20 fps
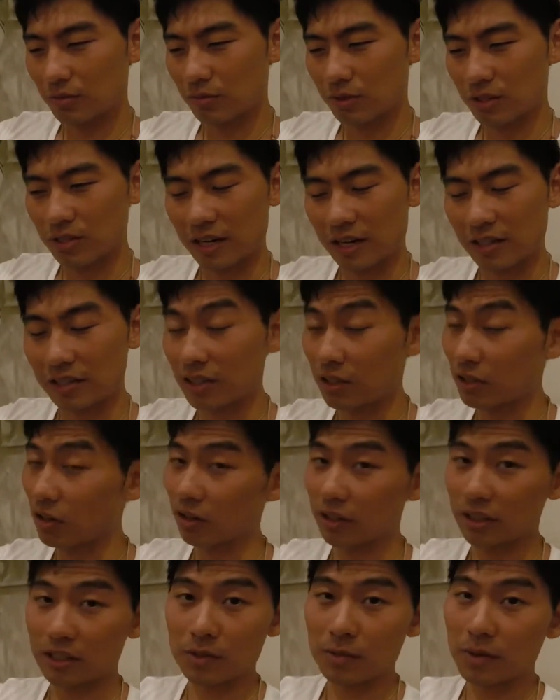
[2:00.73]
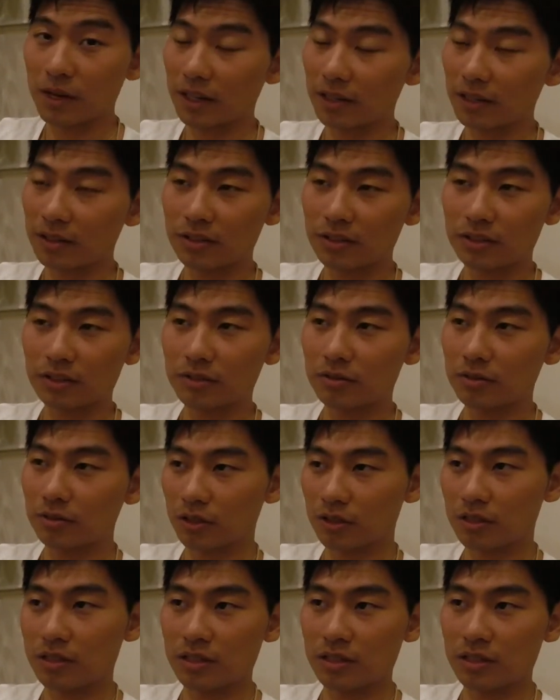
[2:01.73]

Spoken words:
which I did not expect, because